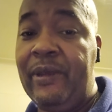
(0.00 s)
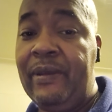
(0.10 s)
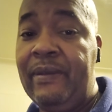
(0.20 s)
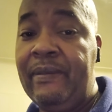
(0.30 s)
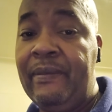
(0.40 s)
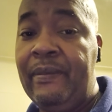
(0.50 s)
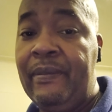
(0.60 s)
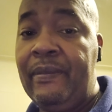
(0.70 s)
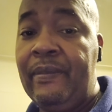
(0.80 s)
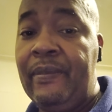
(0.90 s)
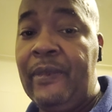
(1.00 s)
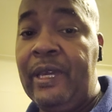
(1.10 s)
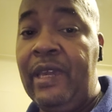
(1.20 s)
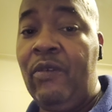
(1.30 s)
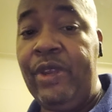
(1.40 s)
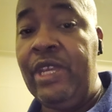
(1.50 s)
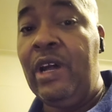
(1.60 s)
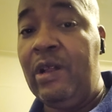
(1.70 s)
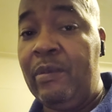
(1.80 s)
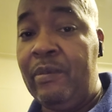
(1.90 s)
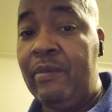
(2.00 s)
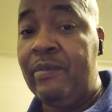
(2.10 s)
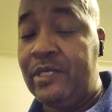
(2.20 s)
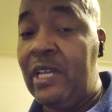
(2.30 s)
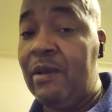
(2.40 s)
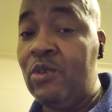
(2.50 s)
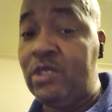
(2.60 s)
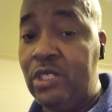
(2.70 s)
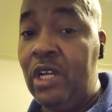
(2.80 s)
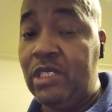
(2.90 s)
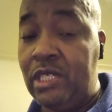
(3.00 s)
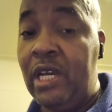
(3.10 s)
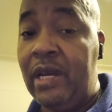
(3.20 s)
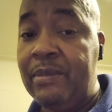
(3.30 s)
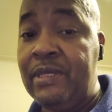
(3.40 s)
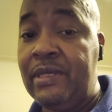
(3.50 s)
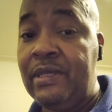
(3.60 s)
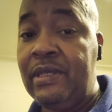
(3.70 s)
me, okay? When y'all start losing your jobs,